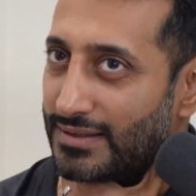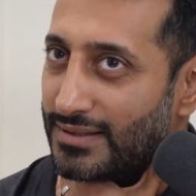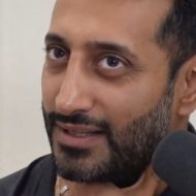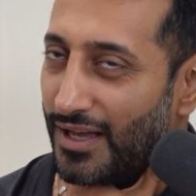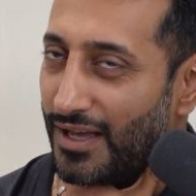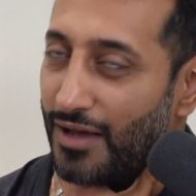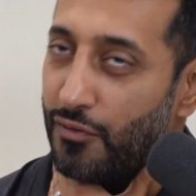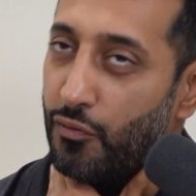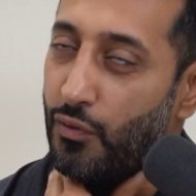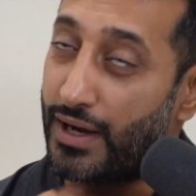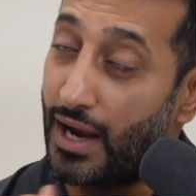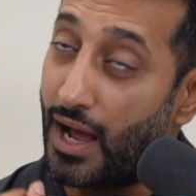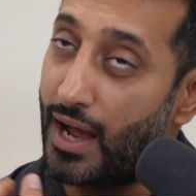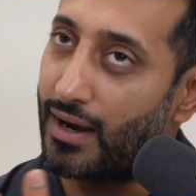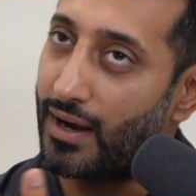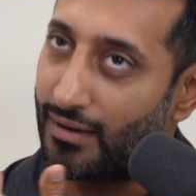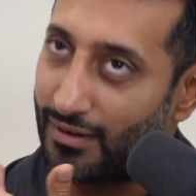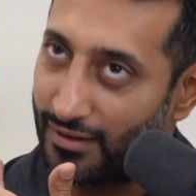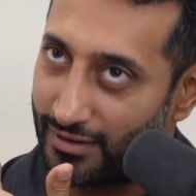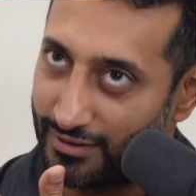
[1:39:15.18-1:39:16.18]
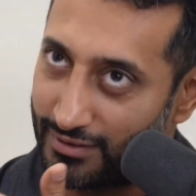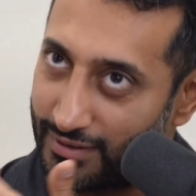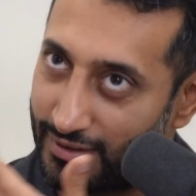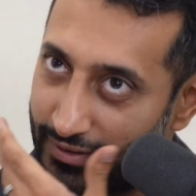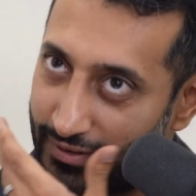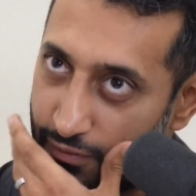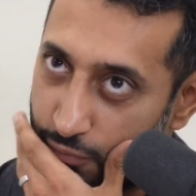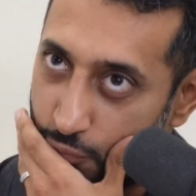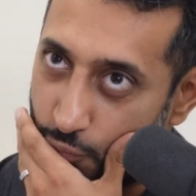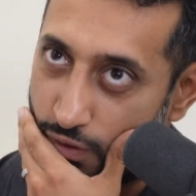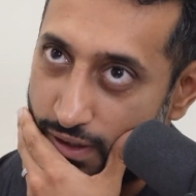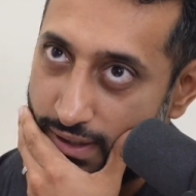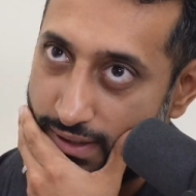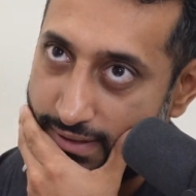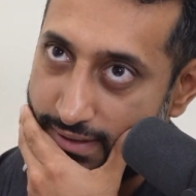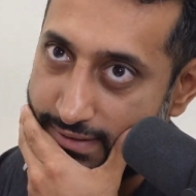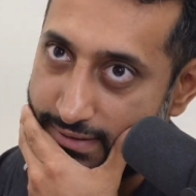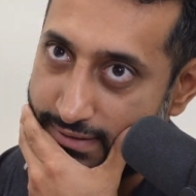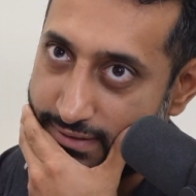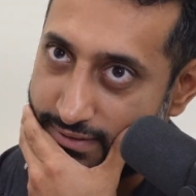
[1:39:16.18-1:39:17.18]
what I heard
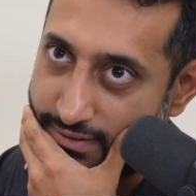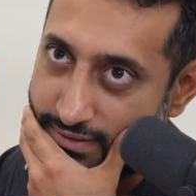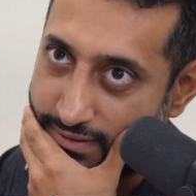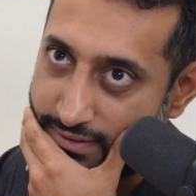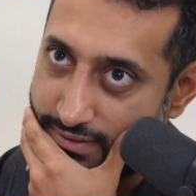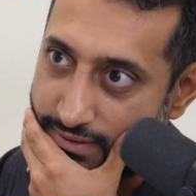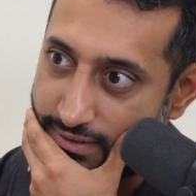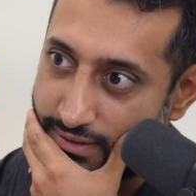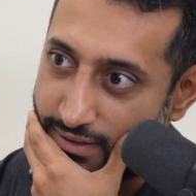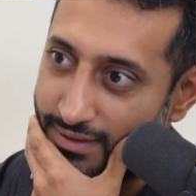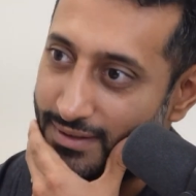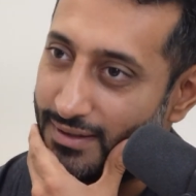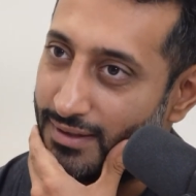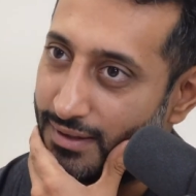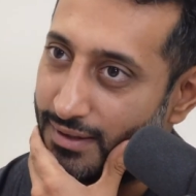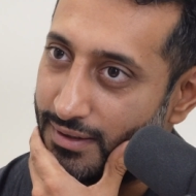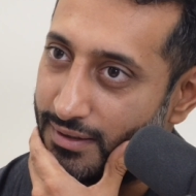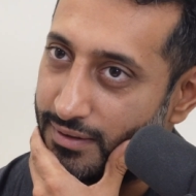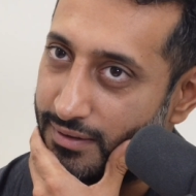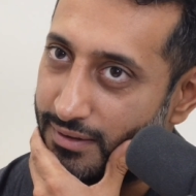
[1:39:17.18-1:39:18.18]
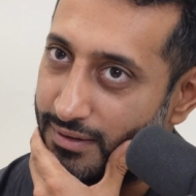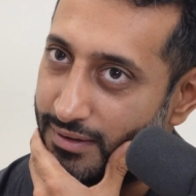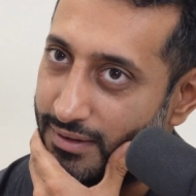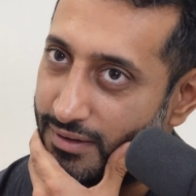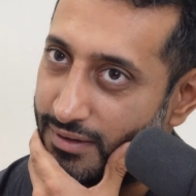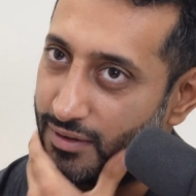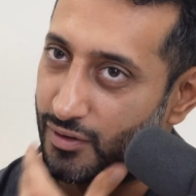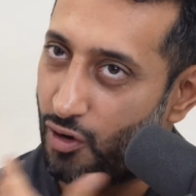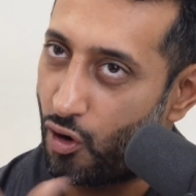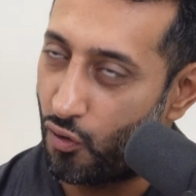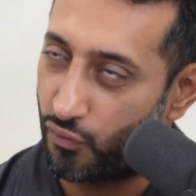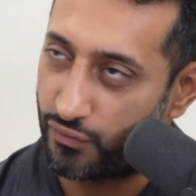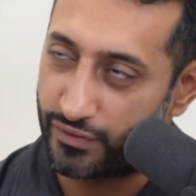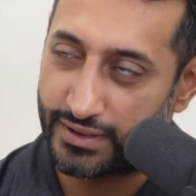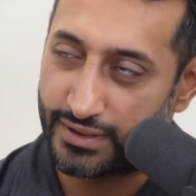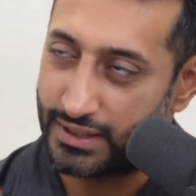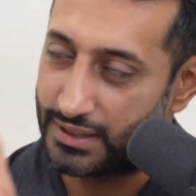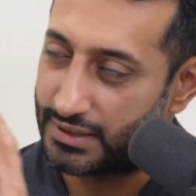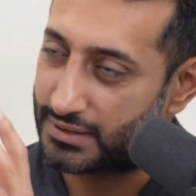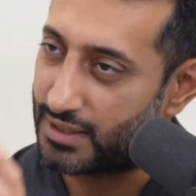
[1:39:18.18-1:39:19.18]
was over
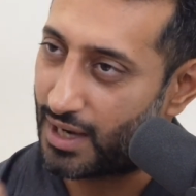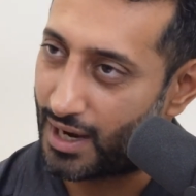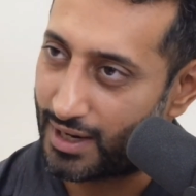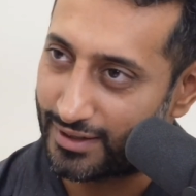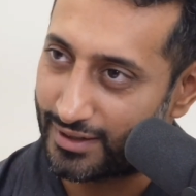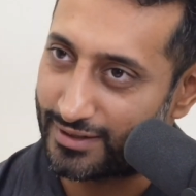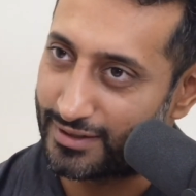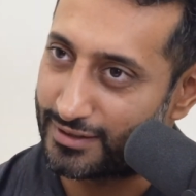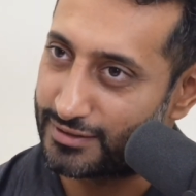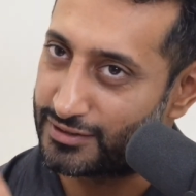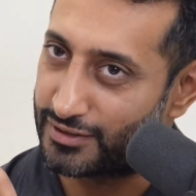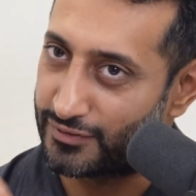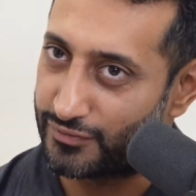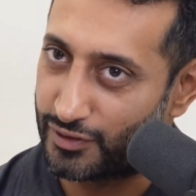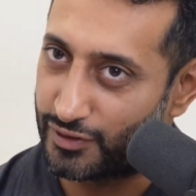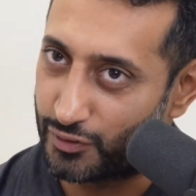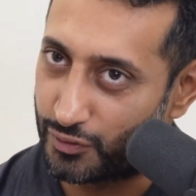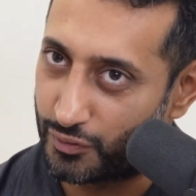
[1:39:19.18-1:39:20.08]
the entire interview,